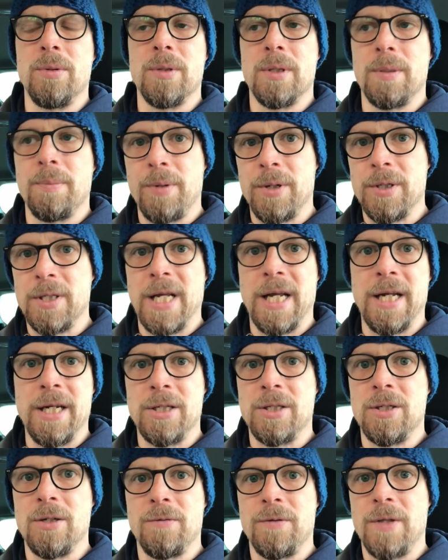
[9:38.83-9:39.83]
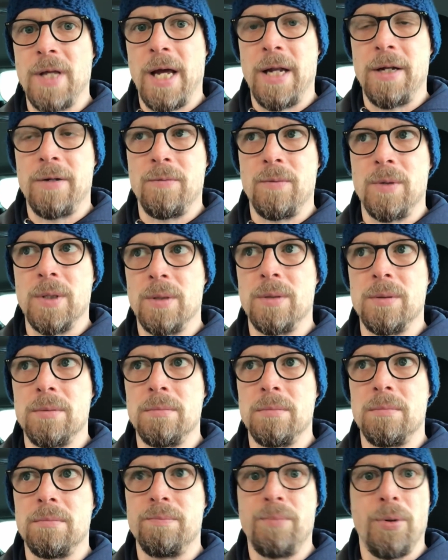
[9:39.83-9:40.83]
and the percentage of that will
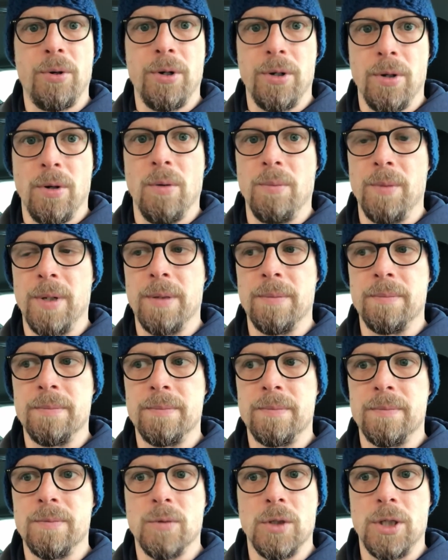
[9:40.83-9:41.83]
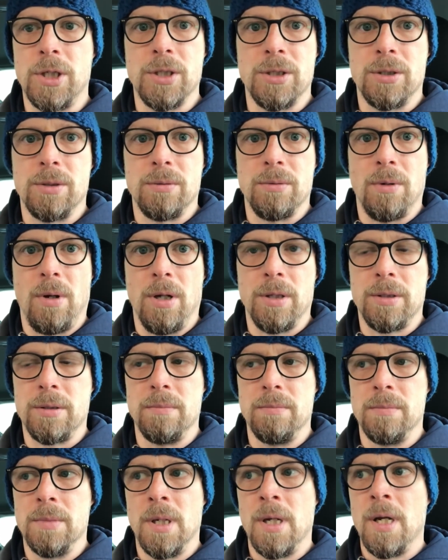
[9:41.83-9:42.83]
burn Omi, which is awesome.